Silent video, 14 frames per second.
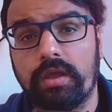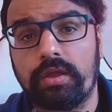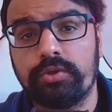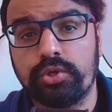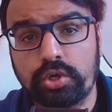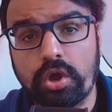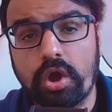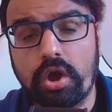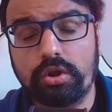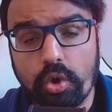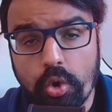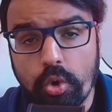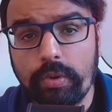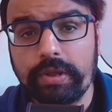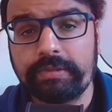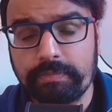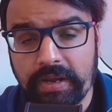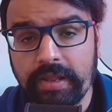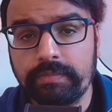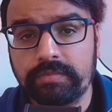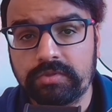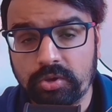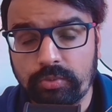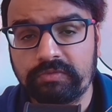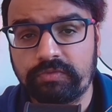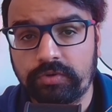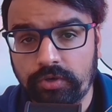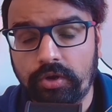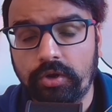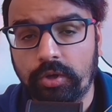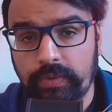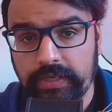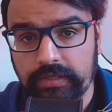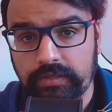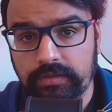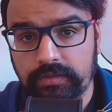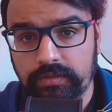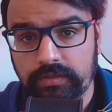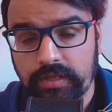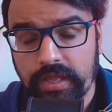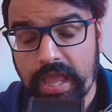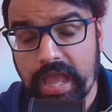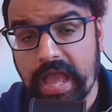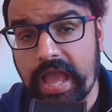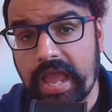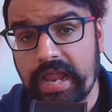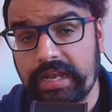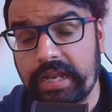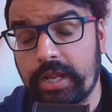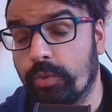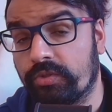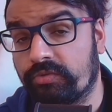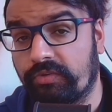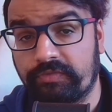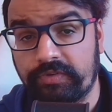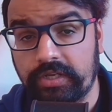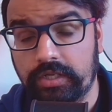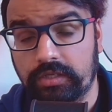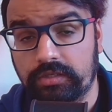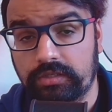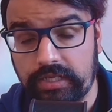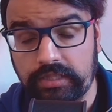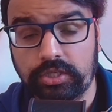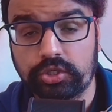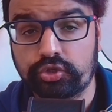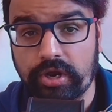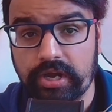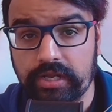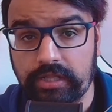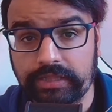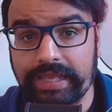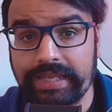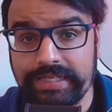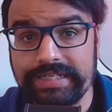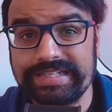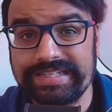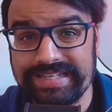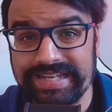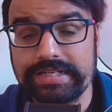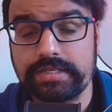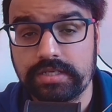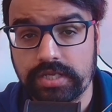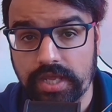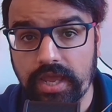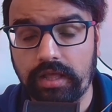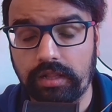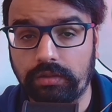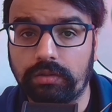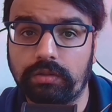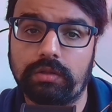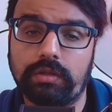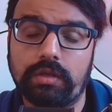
you can't always blame someone for not knowing. And it was revealed in the trial that he did tell